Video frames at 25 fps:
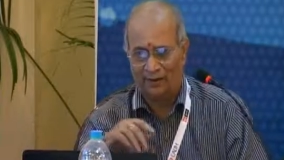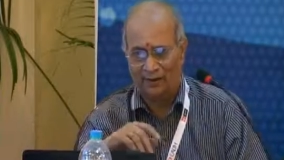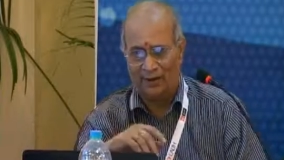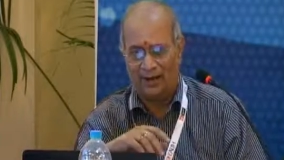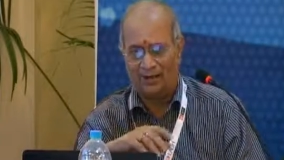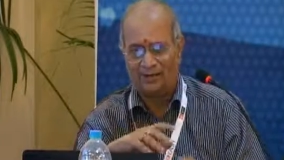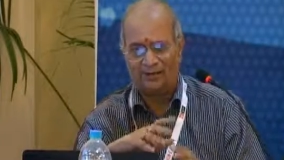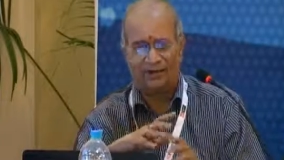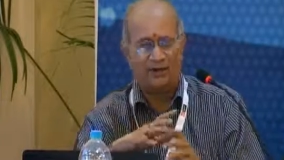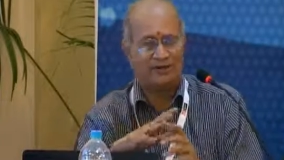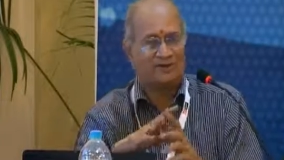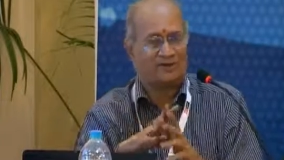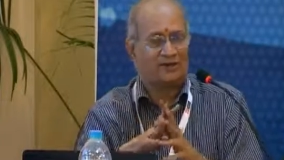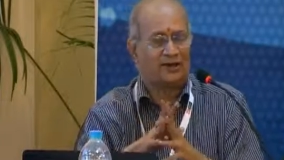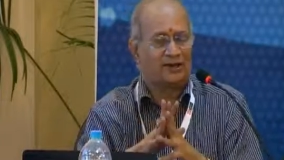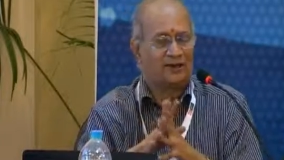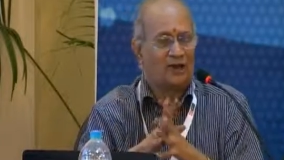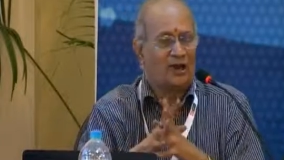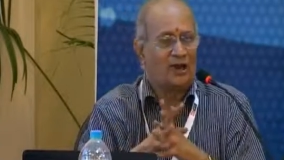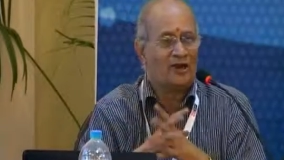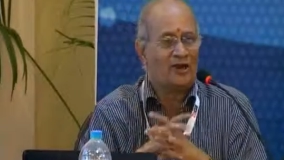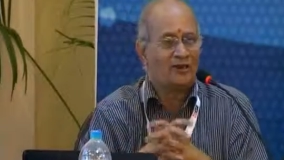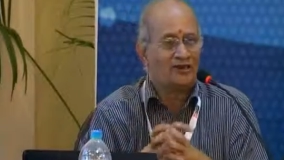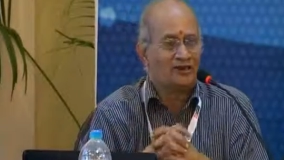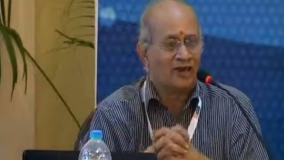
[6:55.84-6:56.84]
Next is
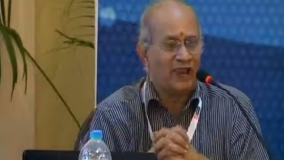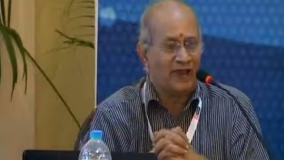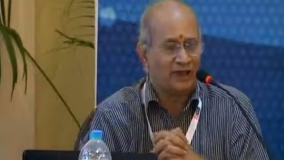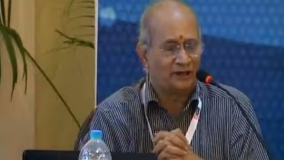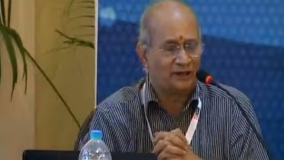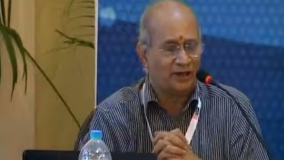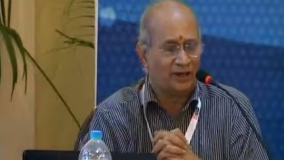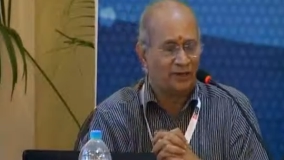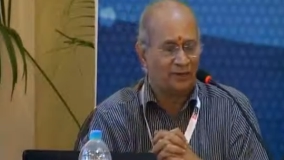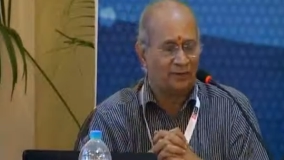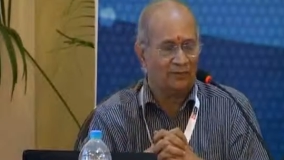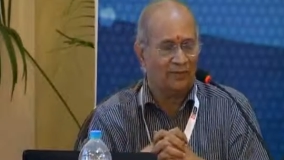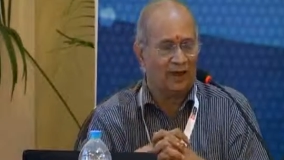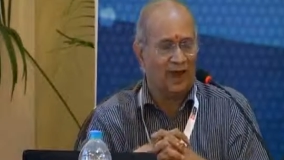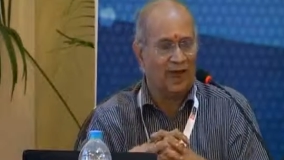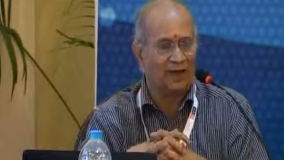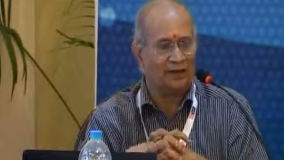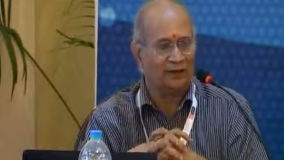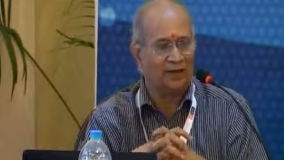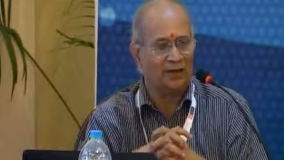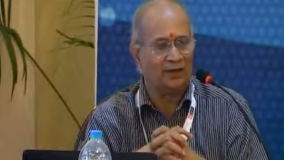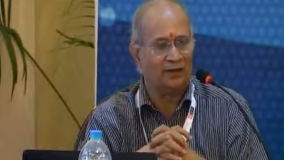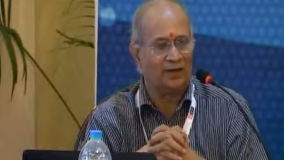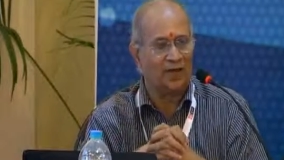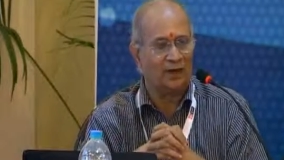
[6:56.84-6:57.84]
technology selection. I
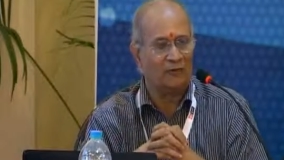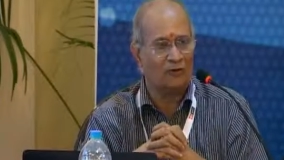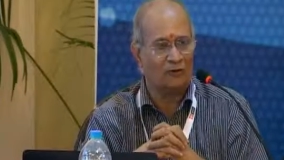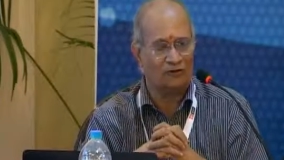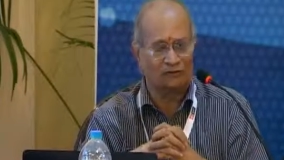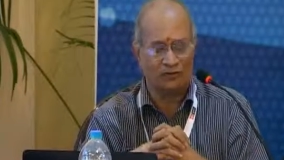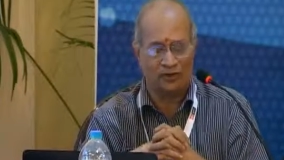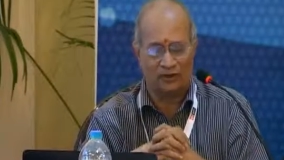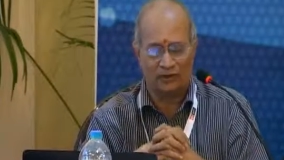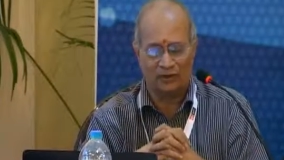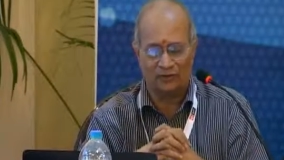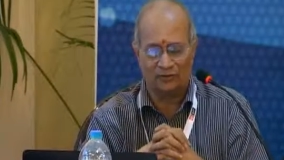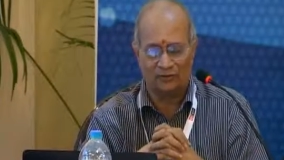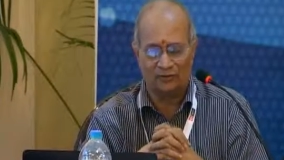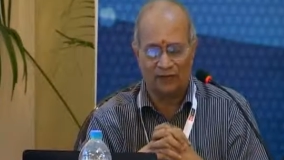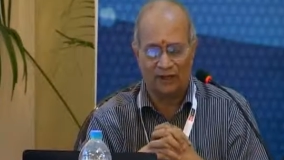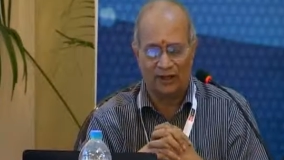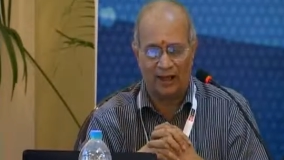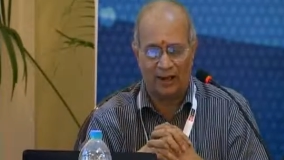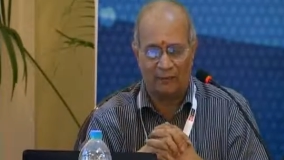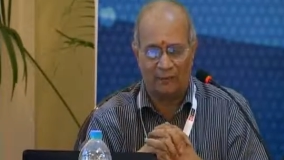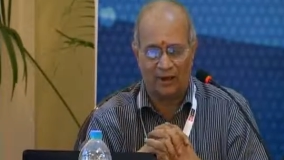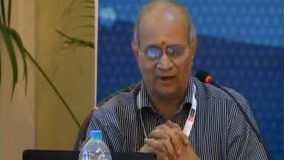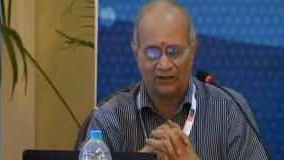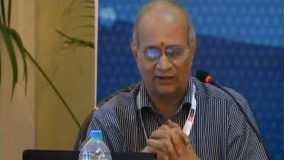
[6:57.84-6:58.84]
think I was talking to
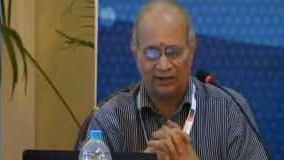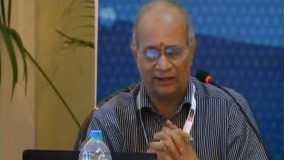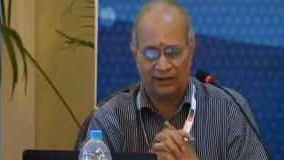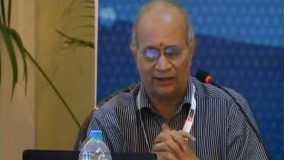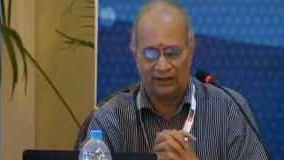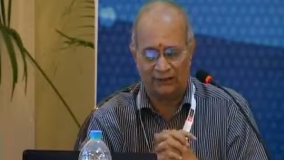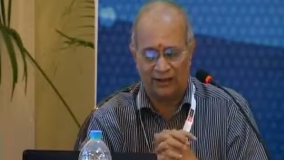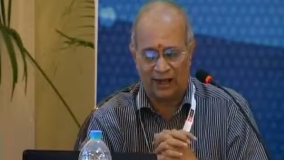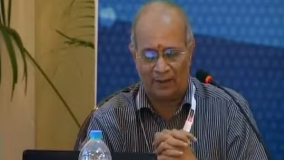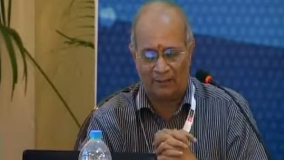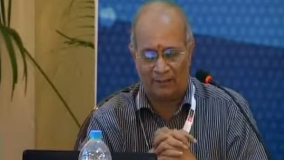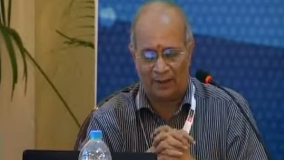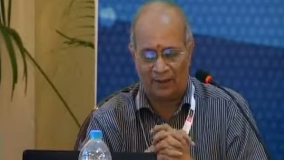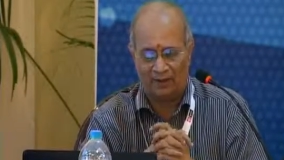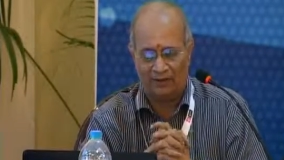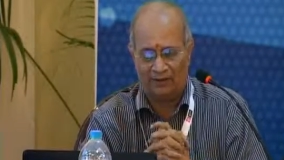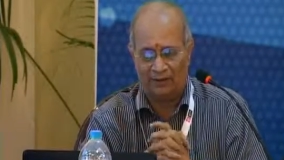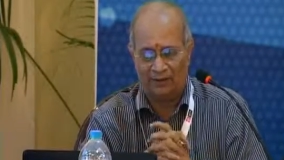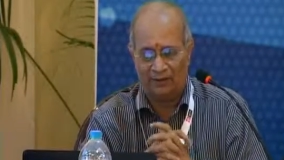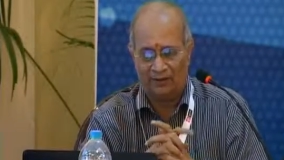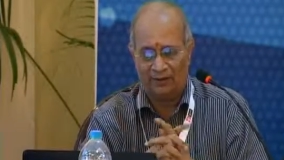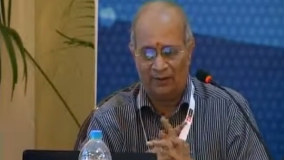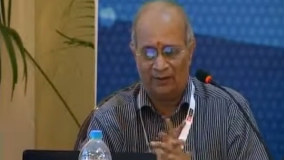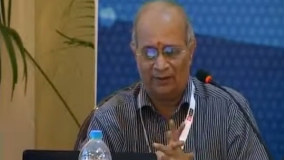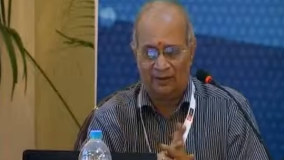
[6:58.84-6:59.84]
DMRC chairman
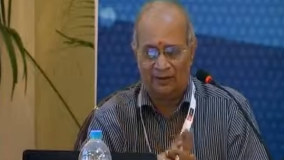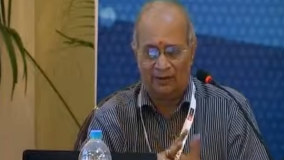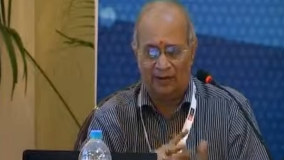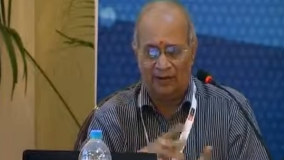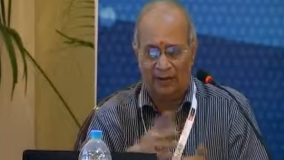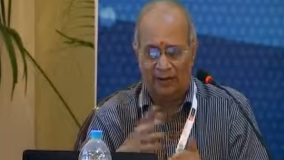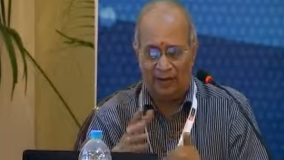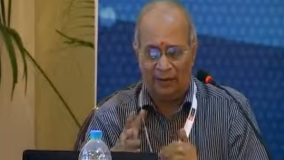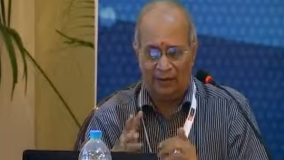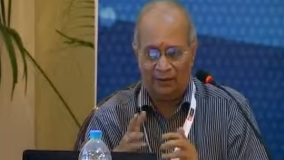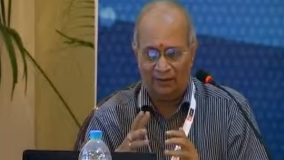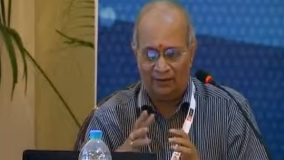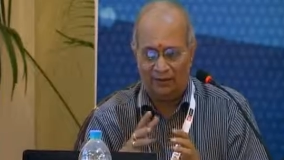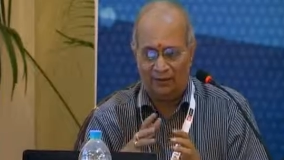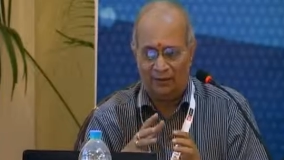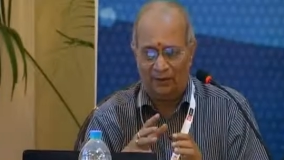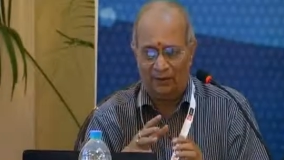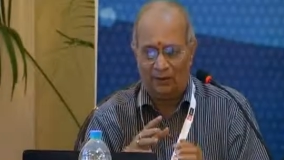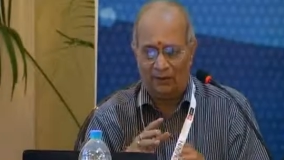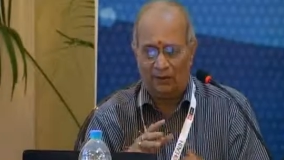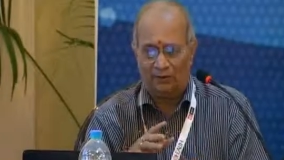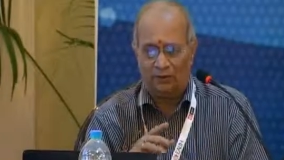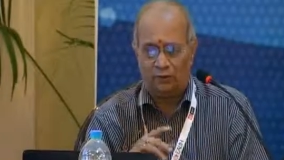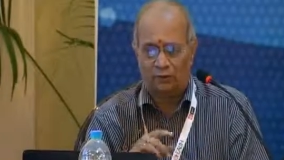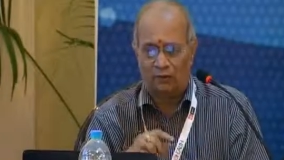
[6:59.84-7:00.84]
earlier.
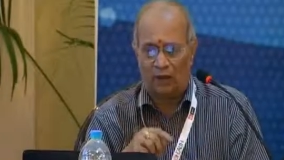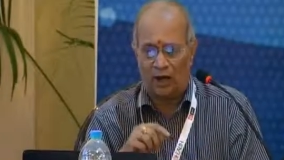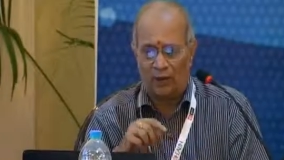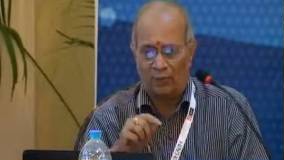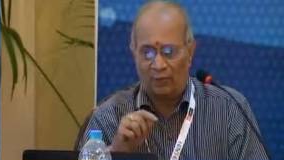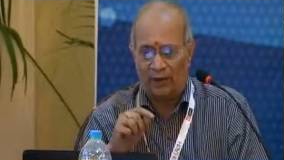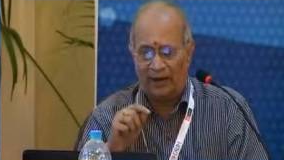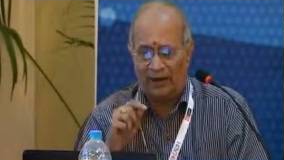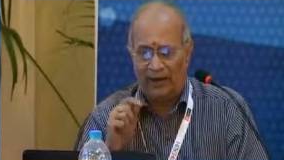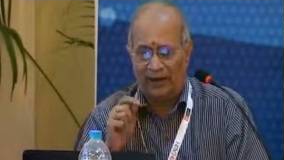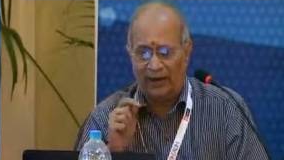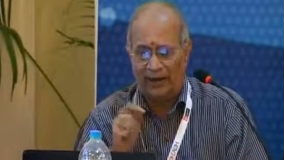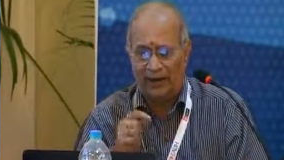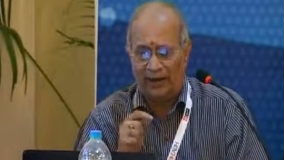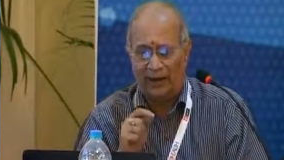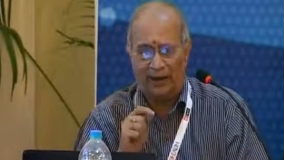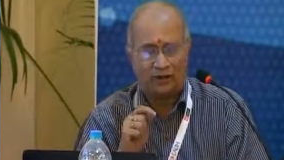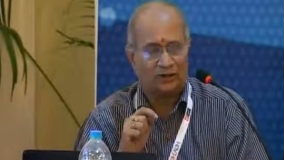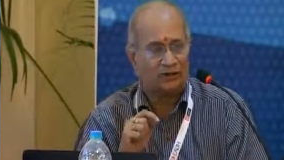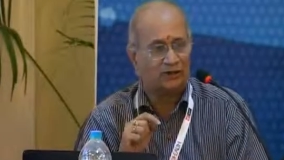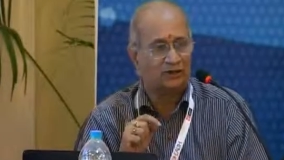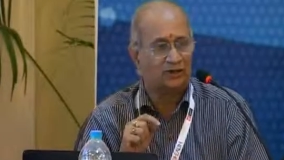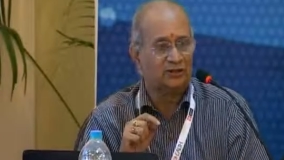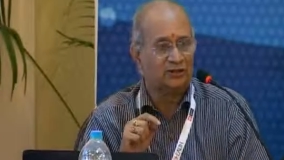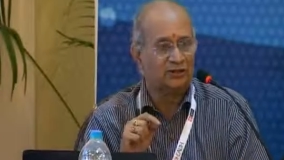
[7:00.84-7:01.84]
Should not be leading
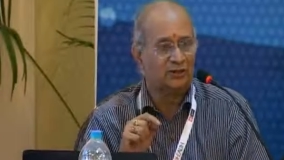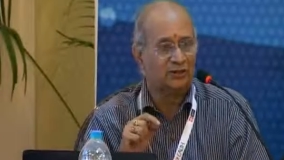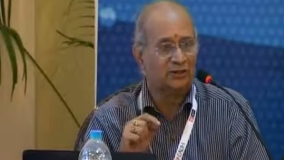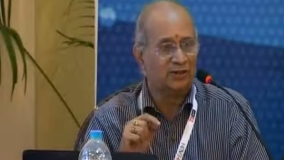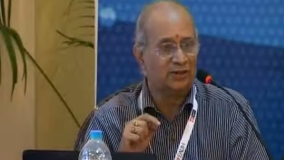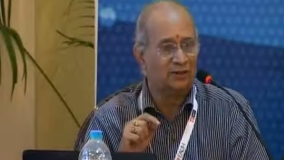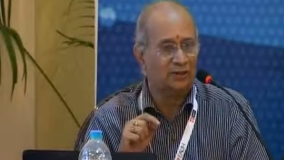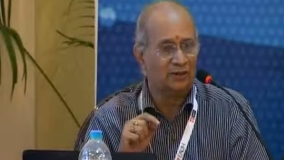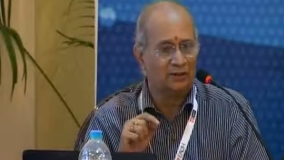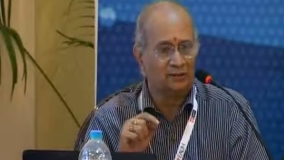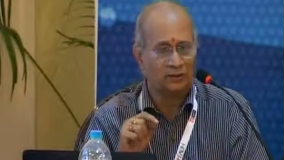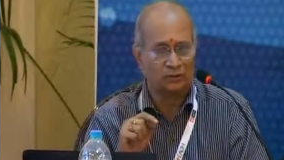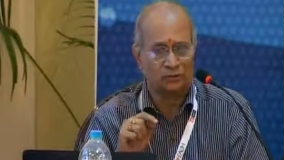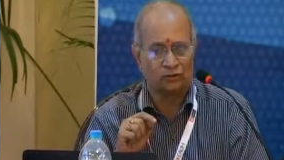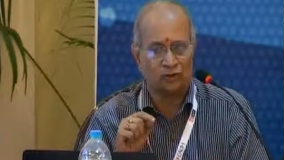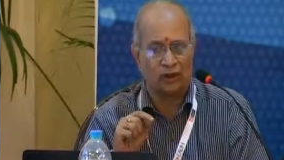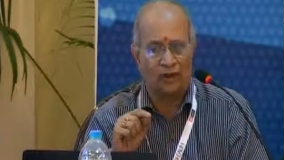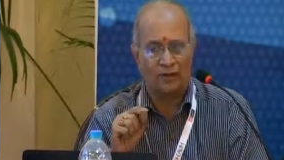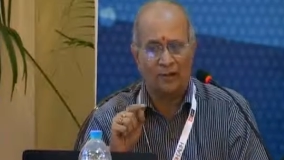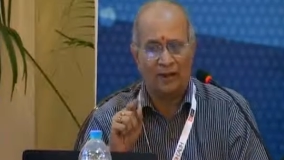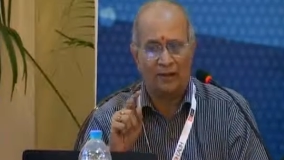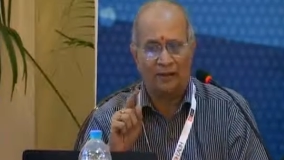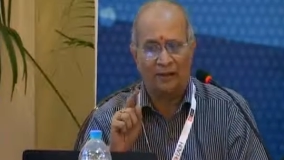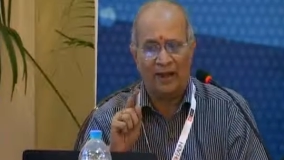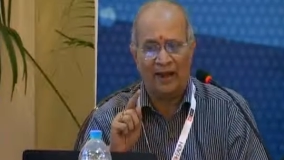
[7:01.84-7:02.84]
edge should
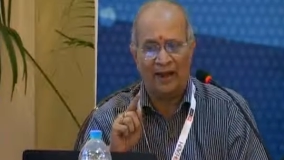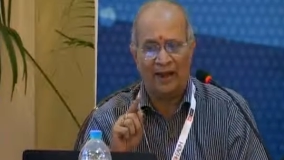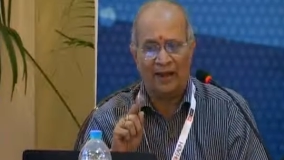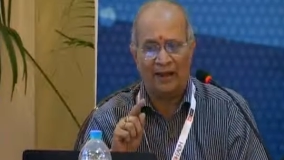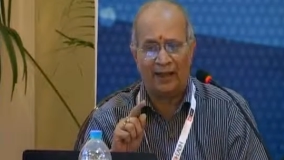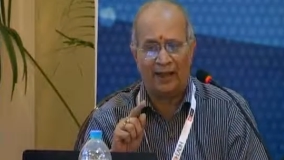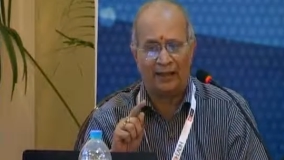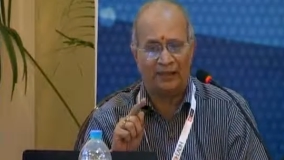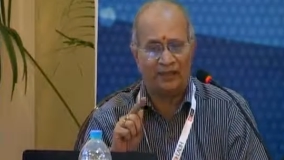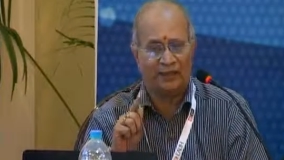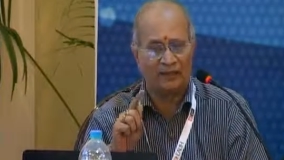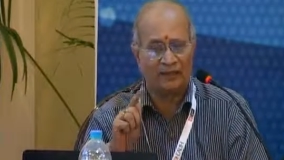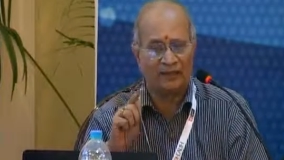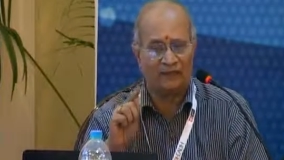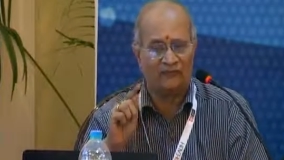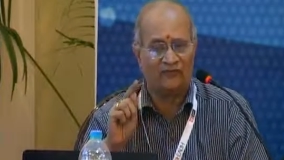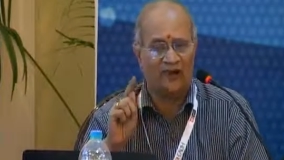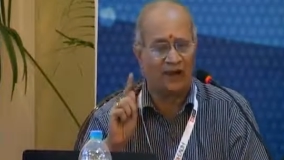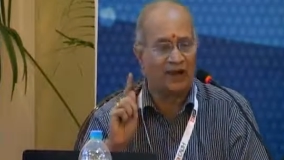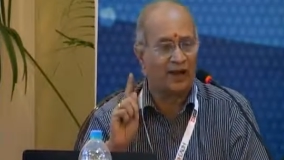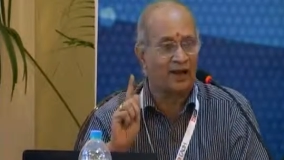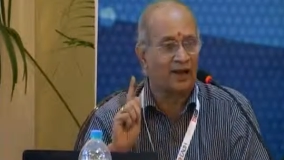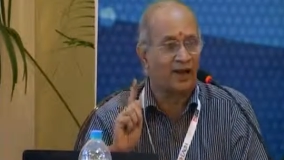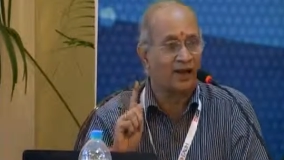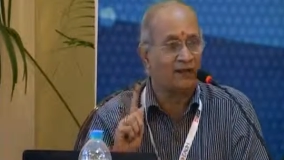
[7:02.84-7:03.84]
not be building as just
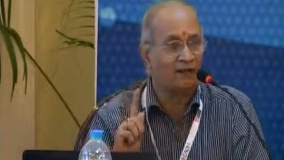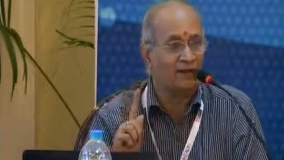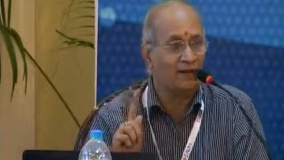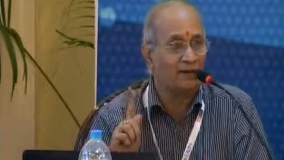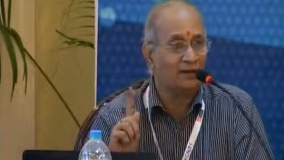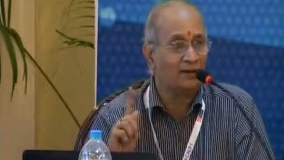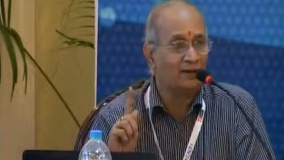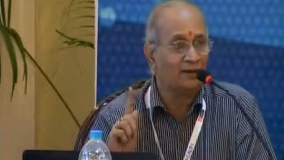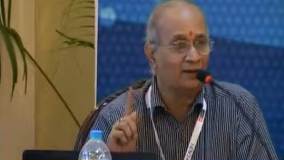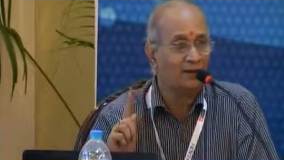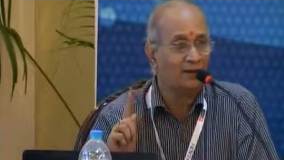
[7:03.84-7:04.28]
vendor driven.